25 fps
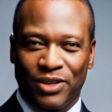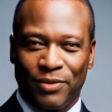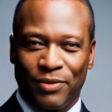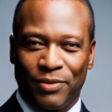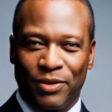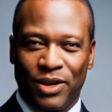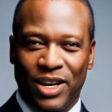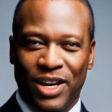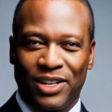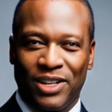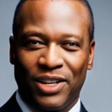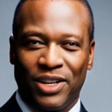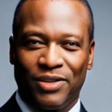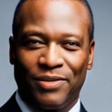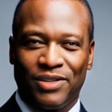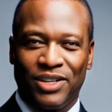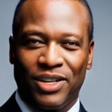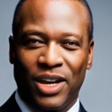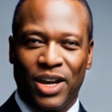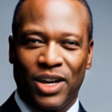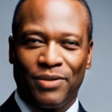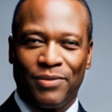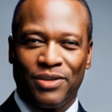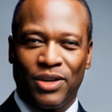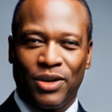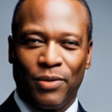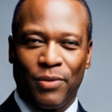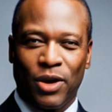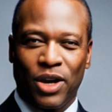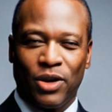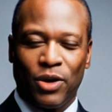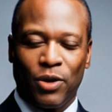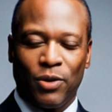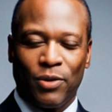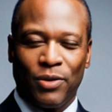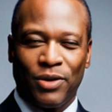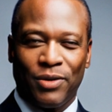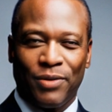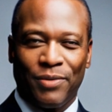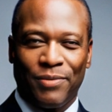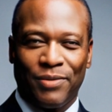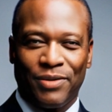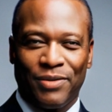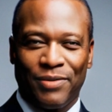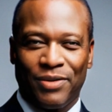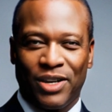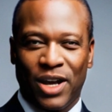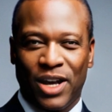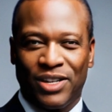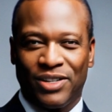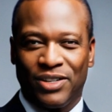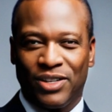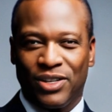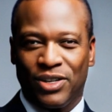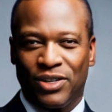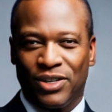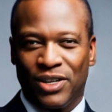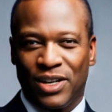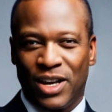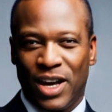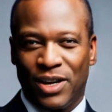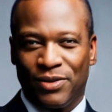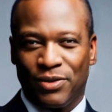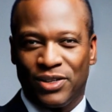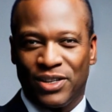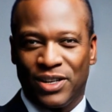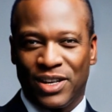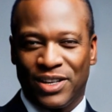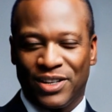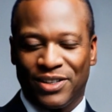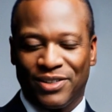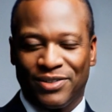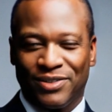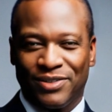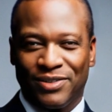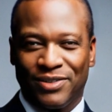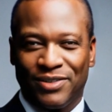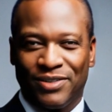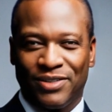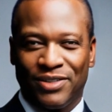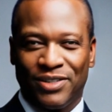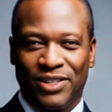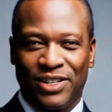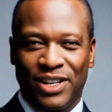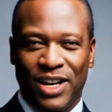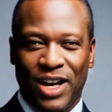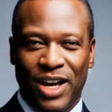But I never gave up hope. I knew that I was innocent,